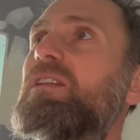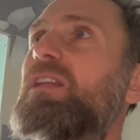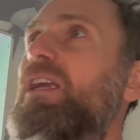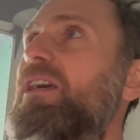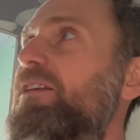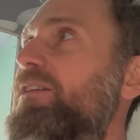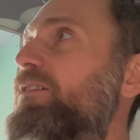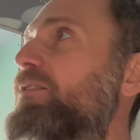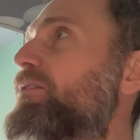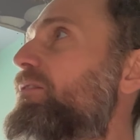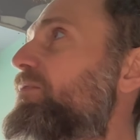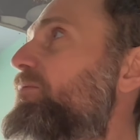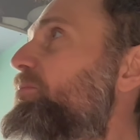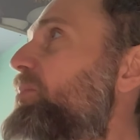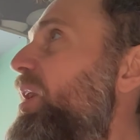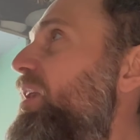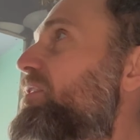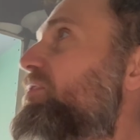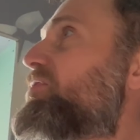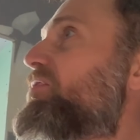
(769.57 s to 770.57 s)
layer of
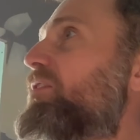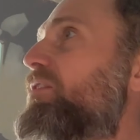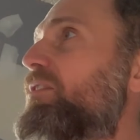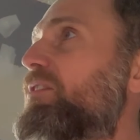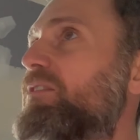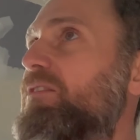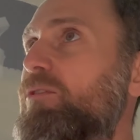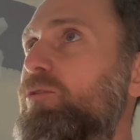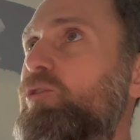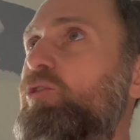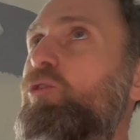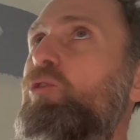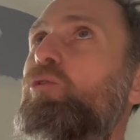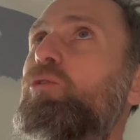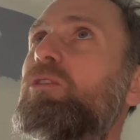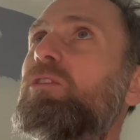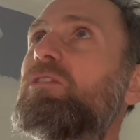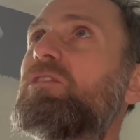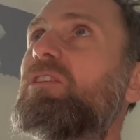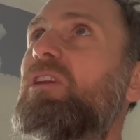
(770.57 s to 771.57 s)
plaster in those
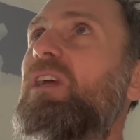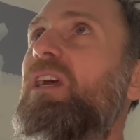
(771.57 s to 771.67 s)
corners,